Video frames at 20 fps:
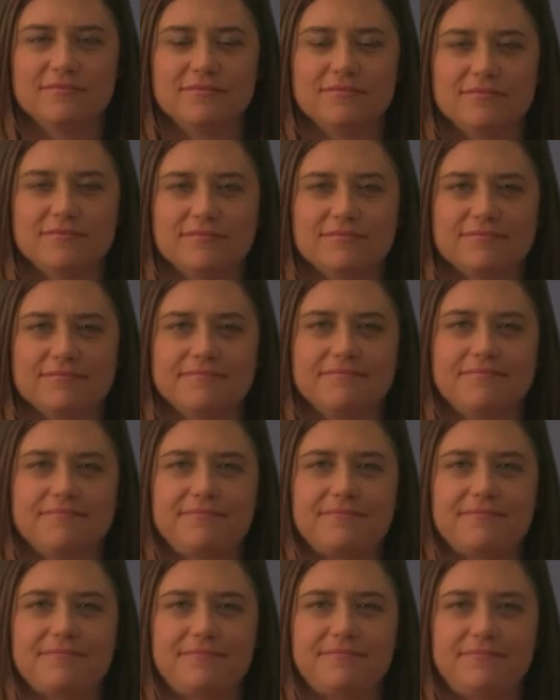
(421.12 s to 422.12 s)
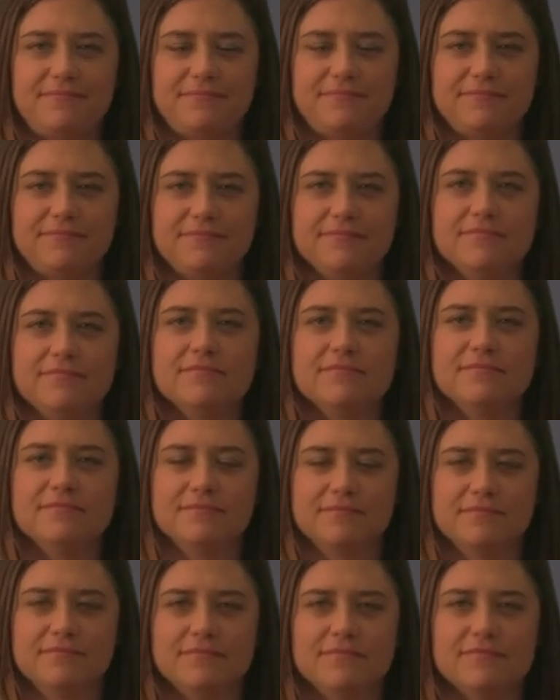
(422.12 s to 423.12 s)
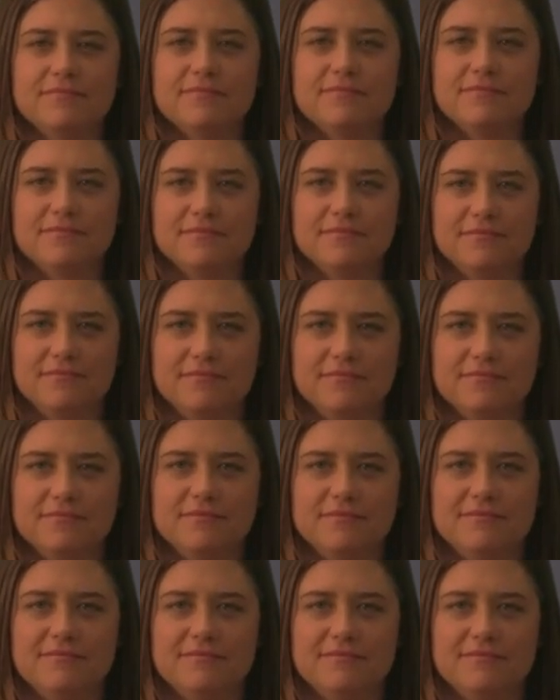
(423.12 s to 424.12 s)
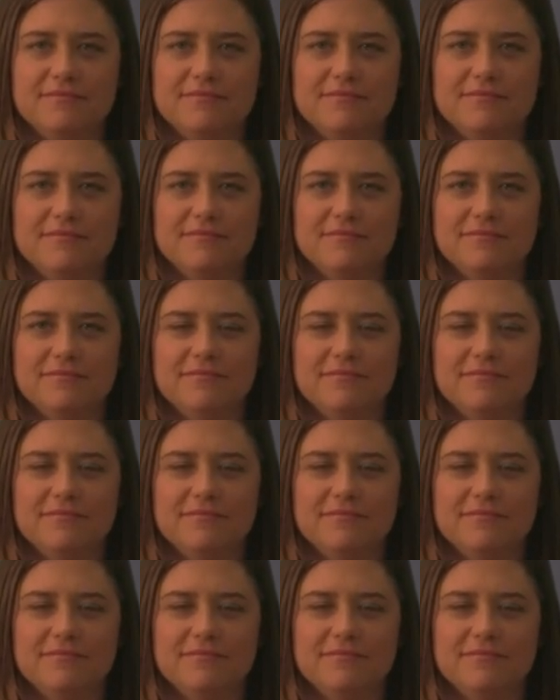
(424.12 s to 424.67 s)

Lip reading: No words are spoken by the person on screen.